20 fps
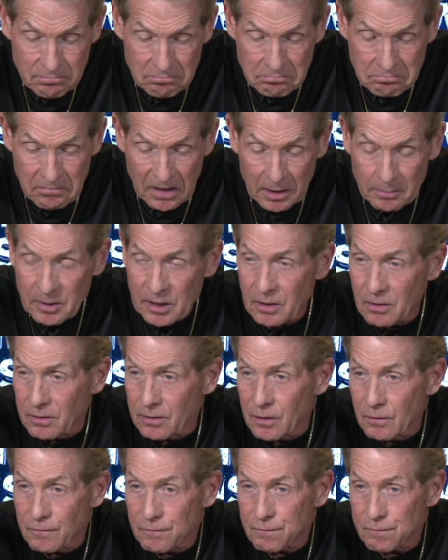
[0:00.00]
Maybe on
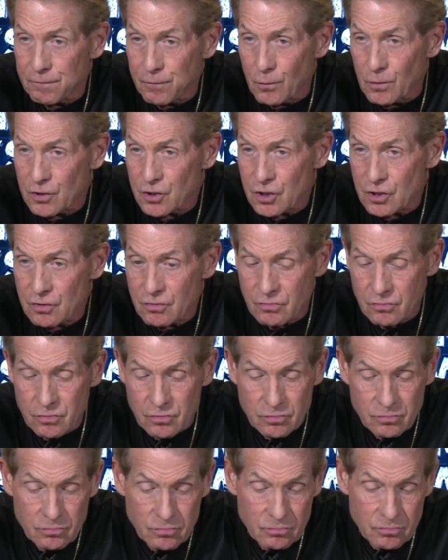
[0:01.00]
the first
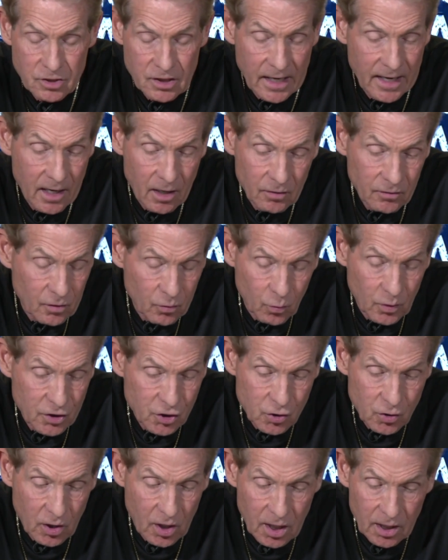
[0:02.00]
down that we
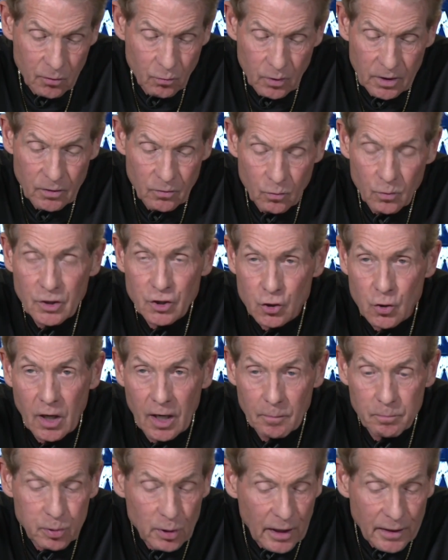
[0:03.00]
try, we try a
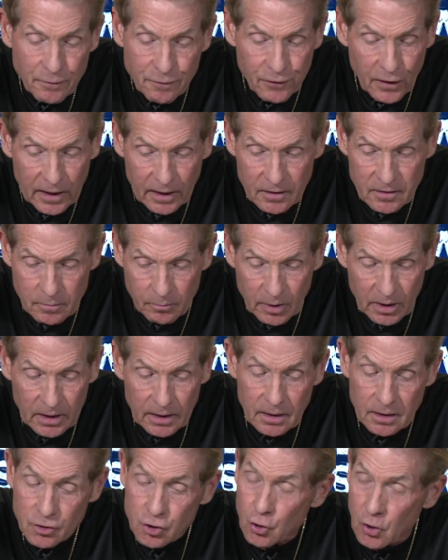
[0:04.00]
play fake to me,
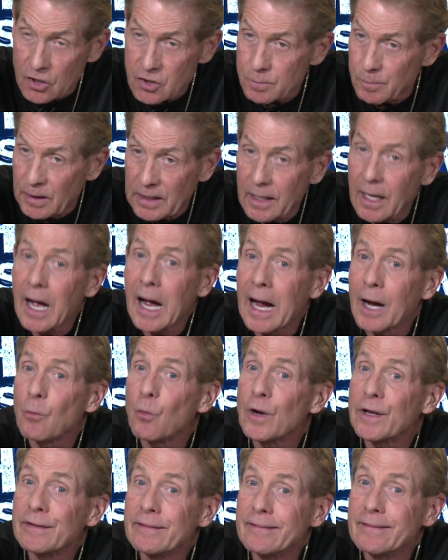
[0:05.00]
and trust me, I
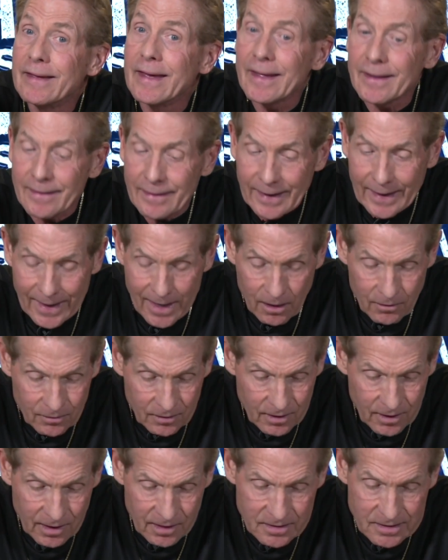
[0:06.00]
would get down,
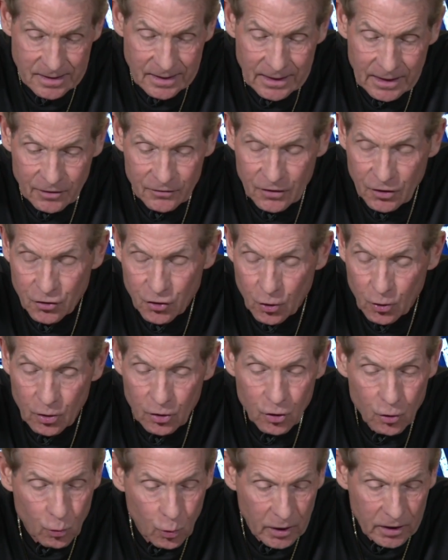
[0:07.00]
as in hit the dirt
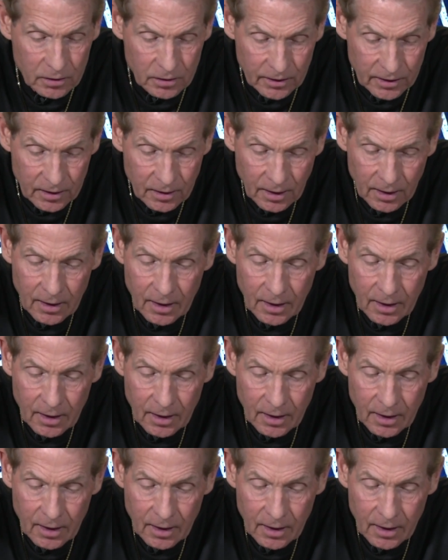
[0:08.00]
quickly,